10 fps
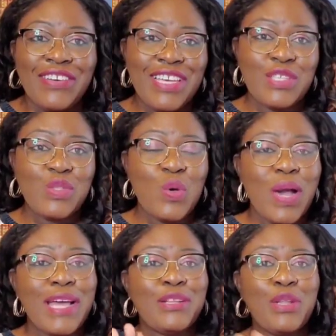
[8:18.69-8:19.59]
Okay,
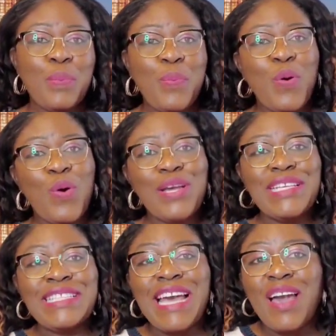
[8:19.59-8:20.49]
so another
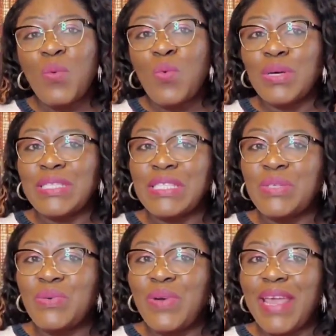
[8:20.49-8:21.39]
point I want
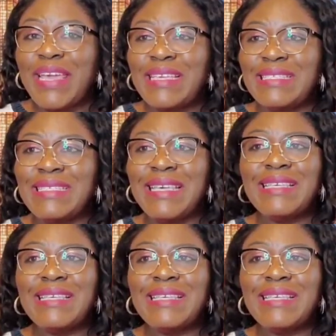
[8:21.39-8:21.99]
to raise